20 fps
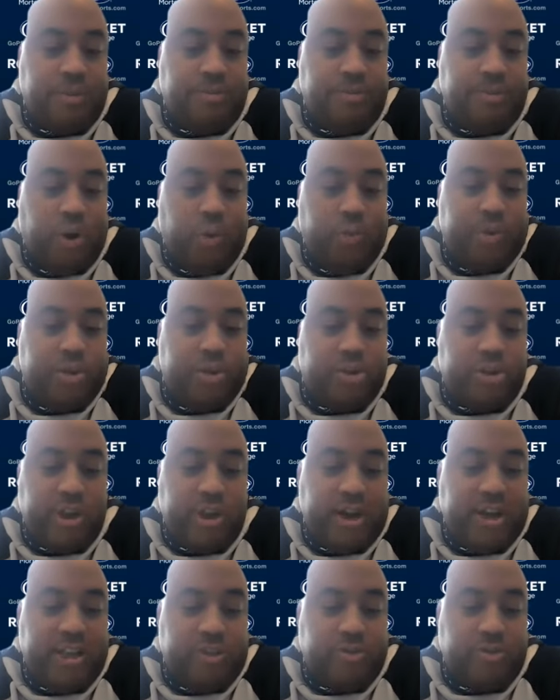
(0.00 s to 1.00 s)
open
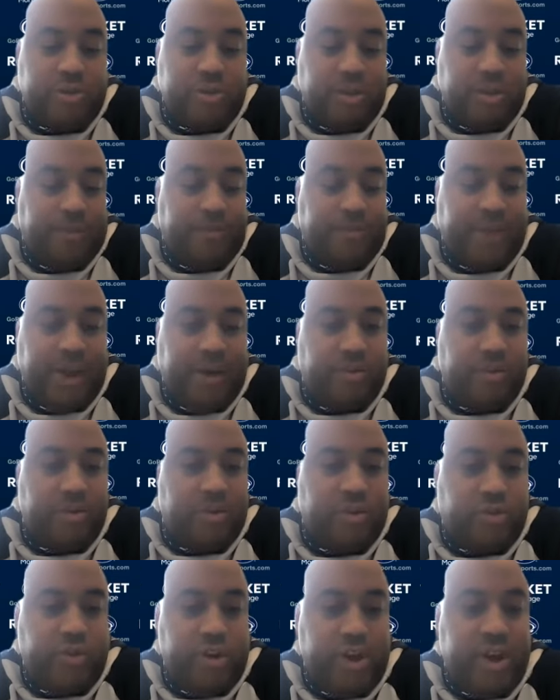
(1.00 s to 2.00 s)
shots was something that was
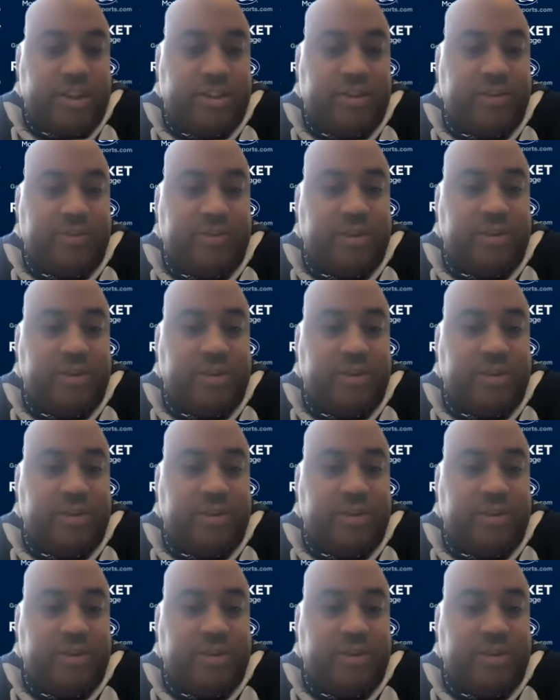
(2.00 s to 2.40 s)
attractive.